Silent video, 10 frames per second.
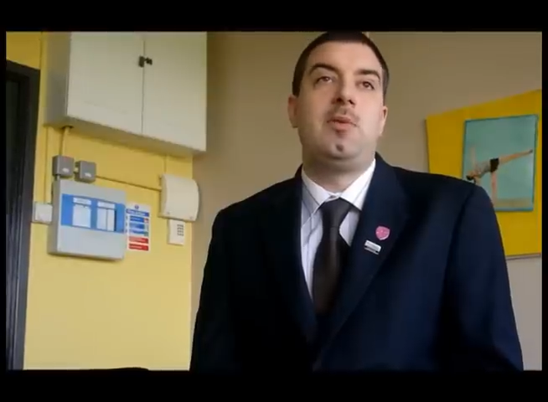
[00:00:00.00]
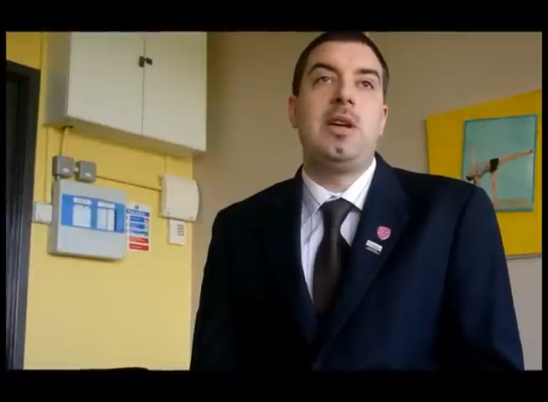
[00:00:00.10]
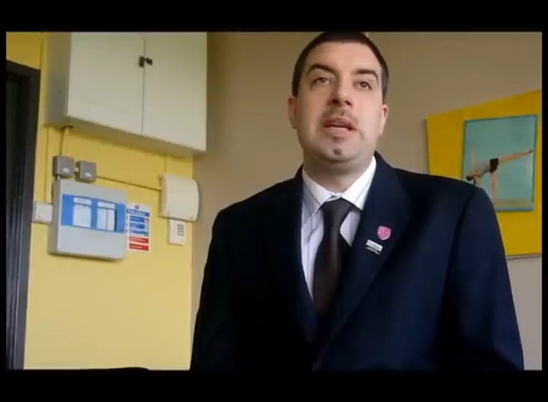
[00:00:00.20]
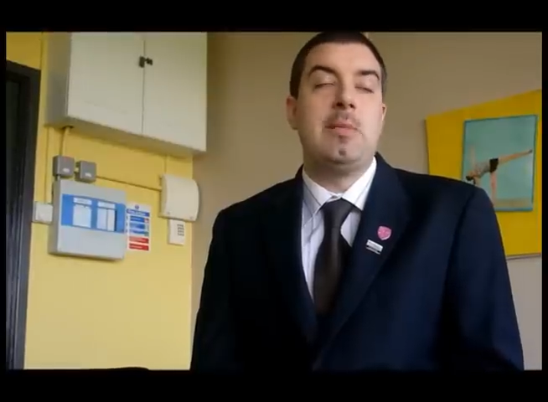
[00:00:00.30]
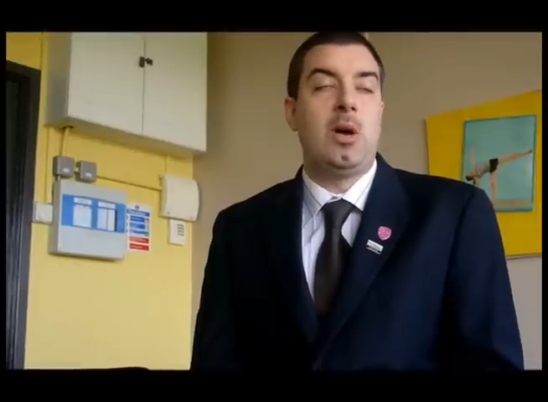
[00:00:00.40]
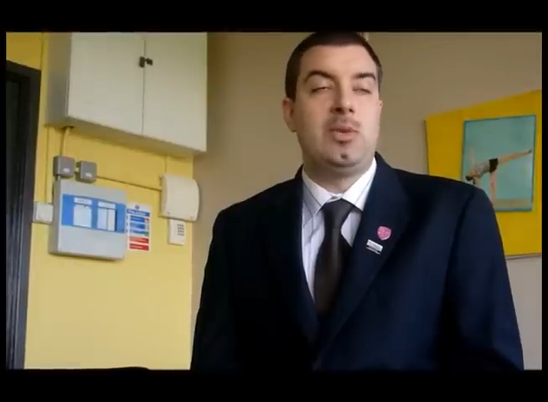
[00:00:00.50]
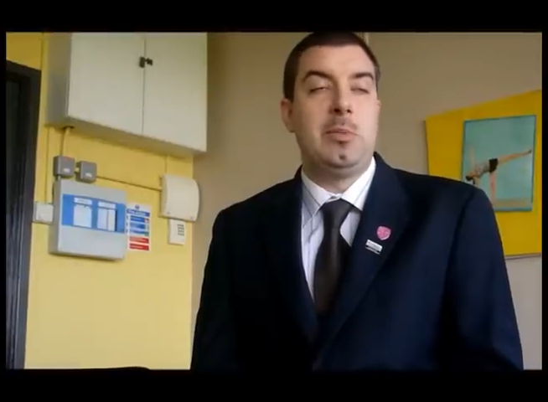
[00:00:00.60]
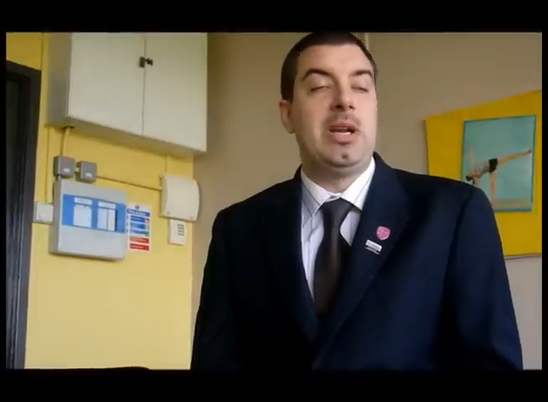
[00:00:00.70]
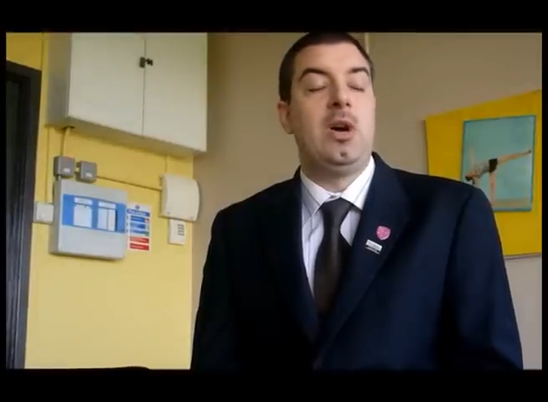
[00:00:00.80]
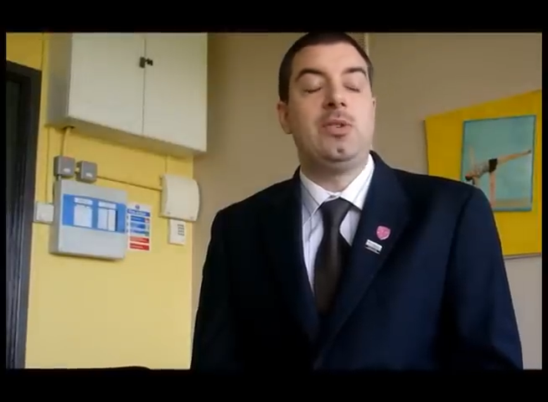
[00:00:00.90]
emails have
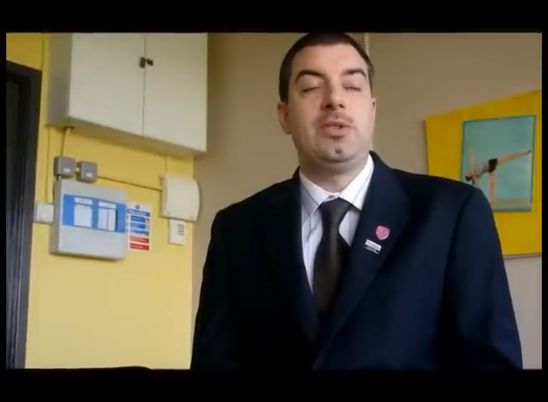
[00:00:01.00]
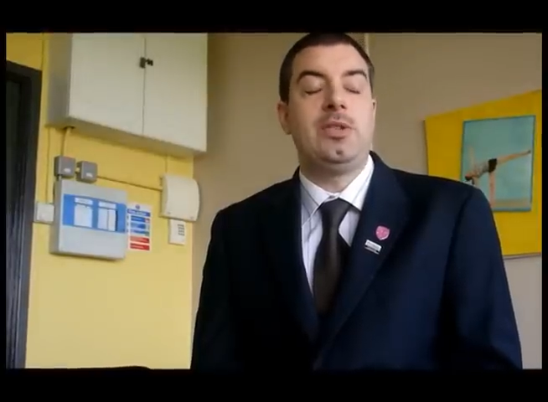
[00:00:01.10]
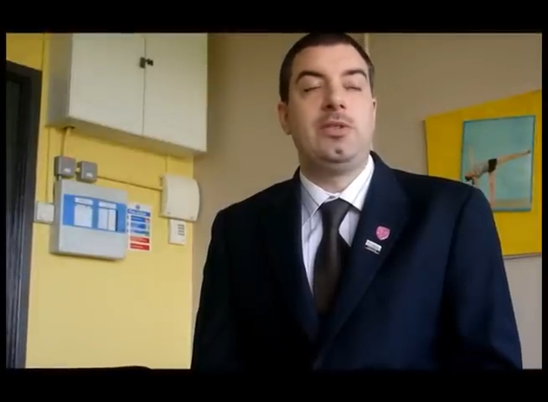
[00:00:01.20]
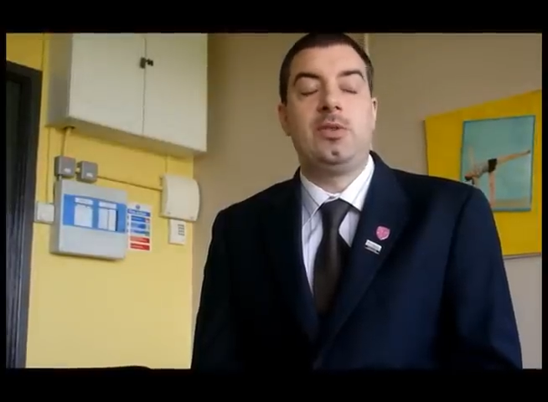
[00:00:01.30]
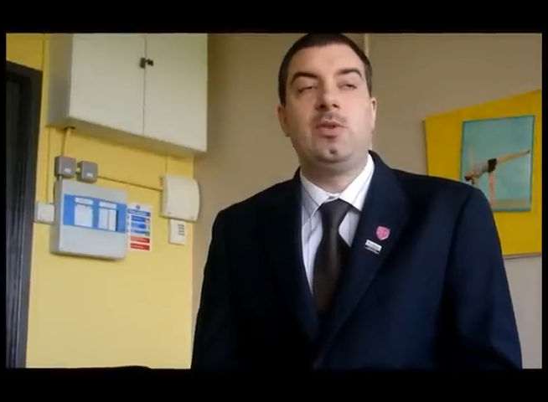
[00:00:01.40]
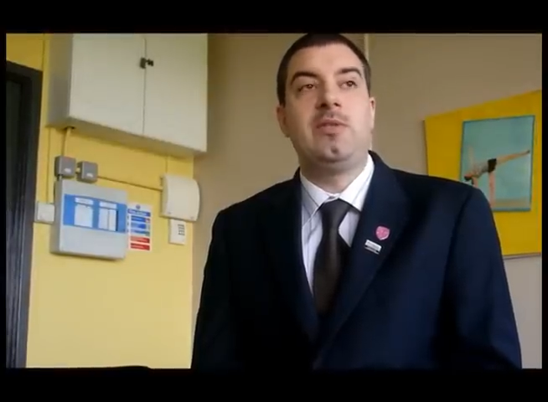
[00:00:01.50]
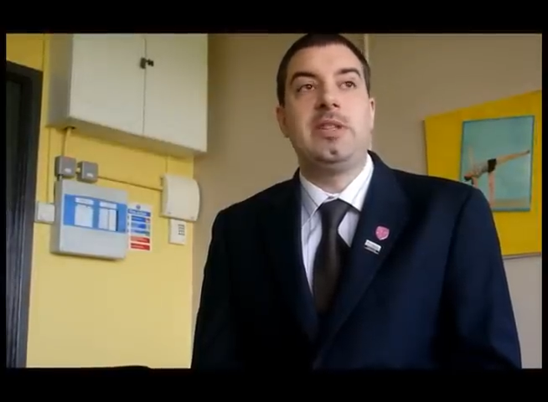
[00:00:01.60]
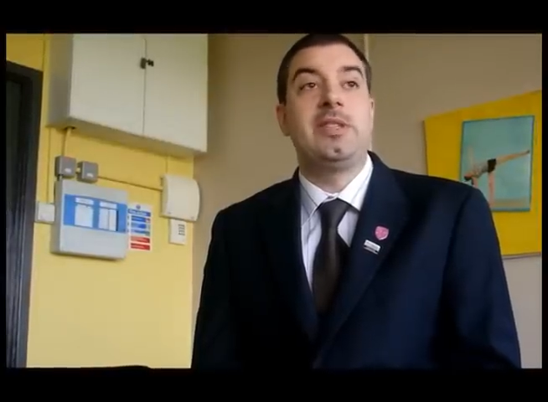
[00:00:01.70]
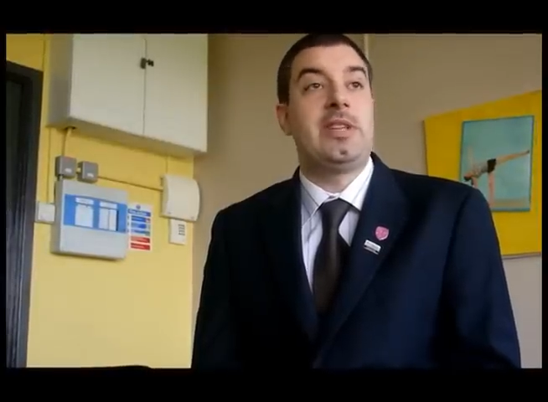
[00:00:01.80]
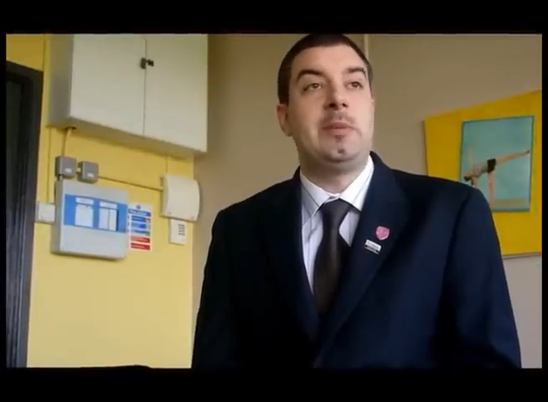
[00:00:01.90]
been answered sort of
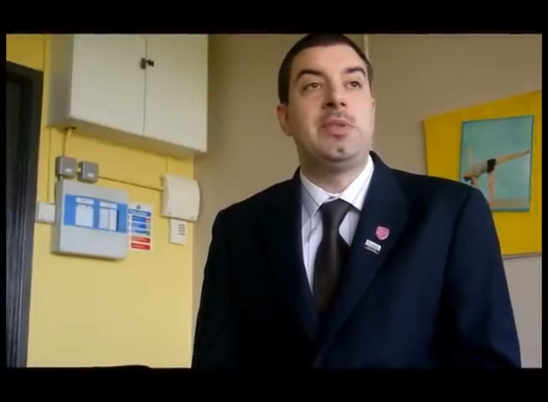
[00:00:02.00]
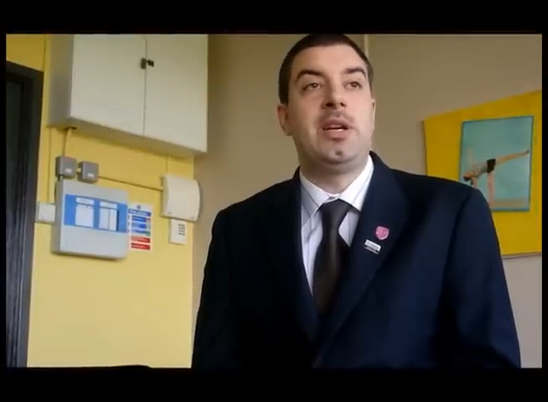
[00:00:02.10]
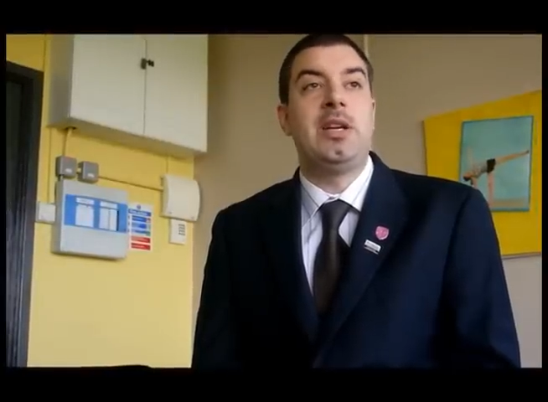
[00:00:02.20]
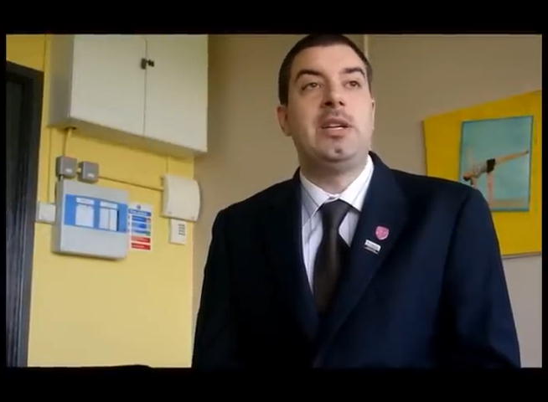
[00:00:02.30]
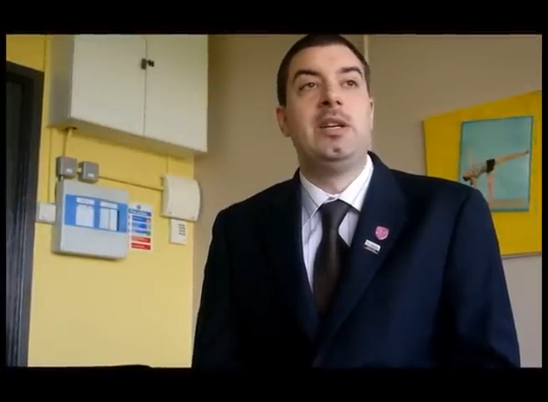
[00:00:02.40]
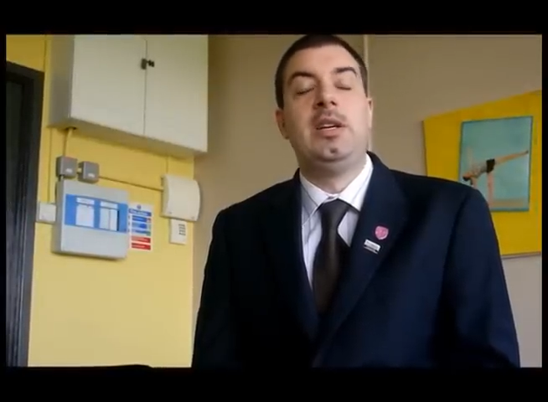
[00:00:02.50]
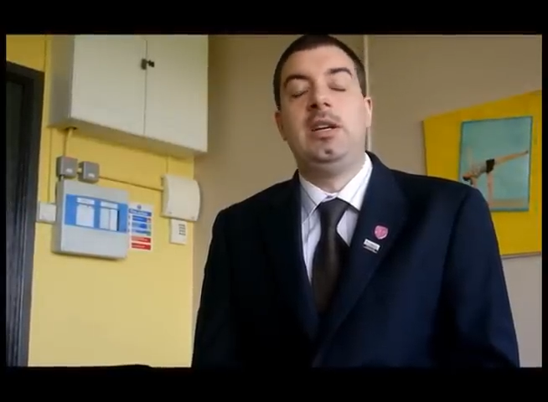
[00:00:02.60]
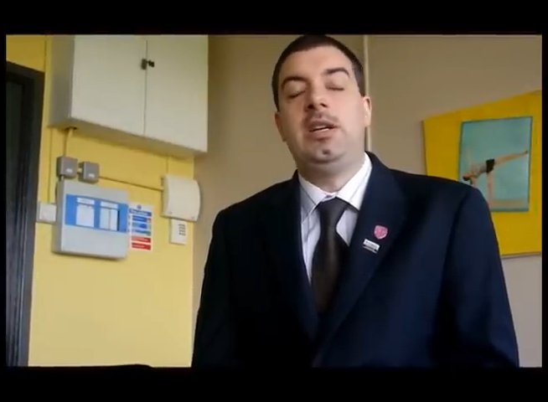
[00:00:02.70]
in the same day.